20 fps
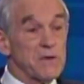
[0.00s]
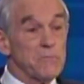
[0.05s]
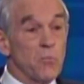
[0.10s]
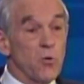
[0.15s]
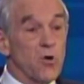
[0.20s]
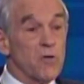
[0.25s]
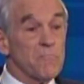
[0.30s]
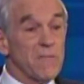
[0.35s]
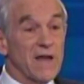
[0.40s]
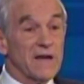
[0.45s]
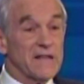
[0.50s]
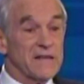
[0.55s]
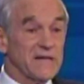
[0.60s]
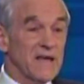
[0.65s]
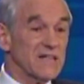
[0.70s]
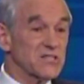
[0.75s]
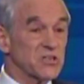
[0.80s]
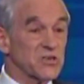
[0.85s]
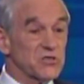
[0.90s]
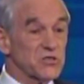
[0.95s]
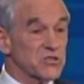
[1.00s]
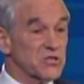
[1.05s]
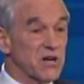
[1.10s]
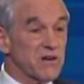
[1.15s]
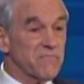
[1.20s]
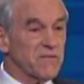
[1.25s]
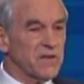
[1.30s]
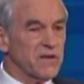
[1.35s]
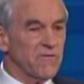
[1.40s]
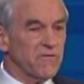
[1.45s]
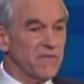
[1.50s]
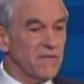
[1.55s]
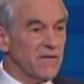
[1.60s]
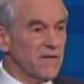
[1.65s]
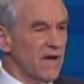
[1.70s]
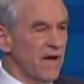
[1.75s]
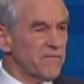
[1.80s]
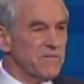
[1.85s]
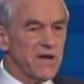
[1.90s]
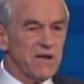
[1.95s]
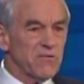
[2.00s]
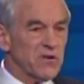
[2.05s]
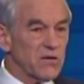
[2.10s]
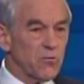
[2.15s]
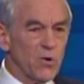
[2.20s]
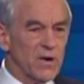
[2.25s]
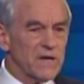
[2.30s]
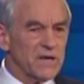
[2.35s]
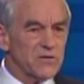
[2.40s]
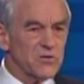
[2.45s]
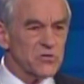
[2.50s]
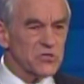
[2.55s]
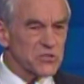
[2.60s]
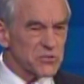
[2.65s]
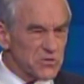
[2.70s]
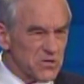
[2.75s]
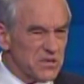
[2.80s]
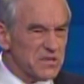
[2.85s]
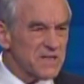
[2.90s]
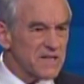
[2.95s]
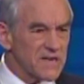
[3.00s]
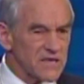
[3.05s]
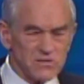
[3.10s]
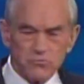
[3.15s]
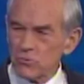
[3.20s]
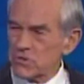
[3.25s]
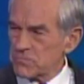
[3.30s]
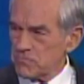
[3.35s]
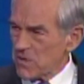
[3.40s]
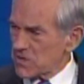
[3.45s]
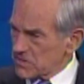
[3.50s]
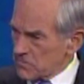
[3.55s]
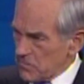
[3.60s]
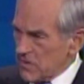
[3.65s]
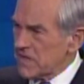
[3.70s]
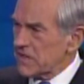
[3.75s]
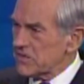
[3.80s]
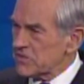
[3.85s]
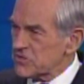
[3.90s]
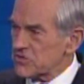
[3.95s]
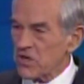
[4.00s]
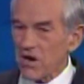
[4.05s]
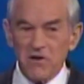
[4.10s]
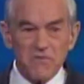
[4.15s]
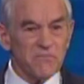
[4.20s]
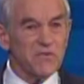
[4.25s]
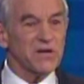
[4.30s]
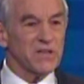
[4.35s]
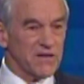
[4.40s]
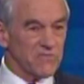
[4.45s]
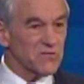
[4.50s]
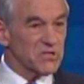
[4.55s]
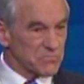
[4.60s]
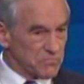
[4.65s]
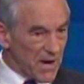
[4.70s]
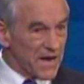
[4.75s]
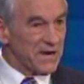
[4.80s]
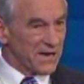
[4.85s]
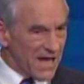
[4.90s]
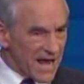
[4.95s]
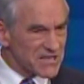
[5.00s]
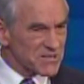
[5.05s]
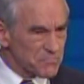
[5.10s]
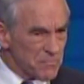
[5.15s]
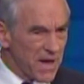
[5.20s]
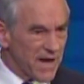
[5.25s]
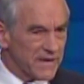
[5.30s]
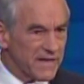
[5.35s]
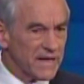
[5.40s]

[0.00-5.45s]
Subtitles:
more money, and that's conservative. I've never quite understood this. We're supposed to be conservative, spend less money.